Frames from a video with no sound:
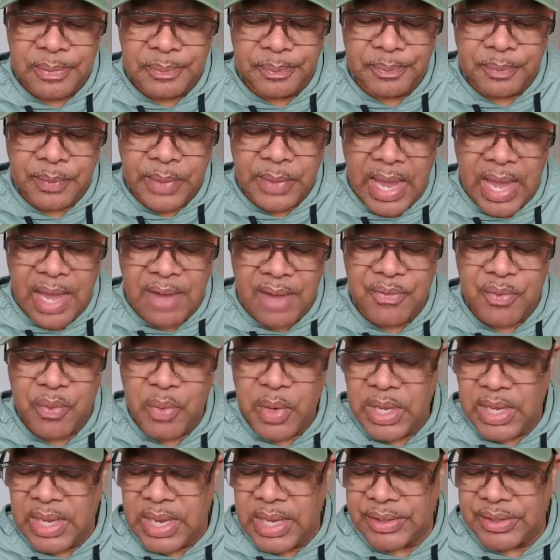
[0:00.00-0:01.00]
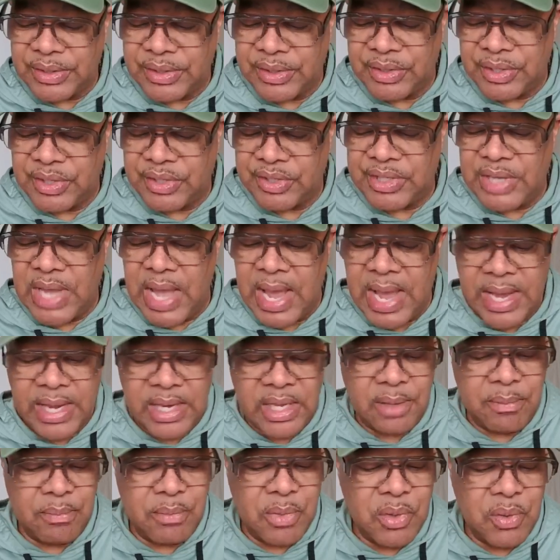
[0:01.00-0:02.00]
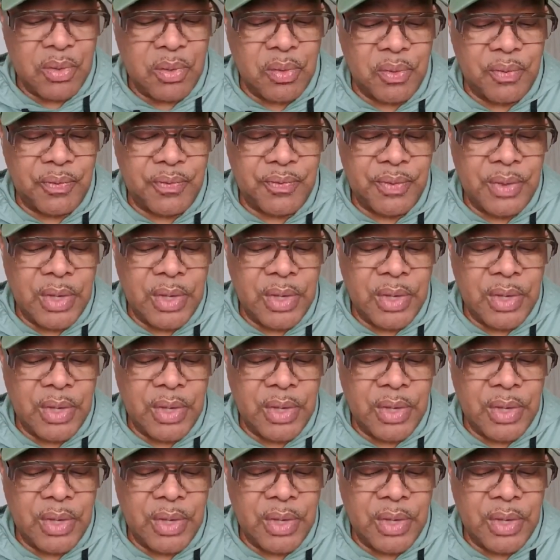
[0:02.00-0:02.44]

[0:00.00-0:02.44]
have we as a society moved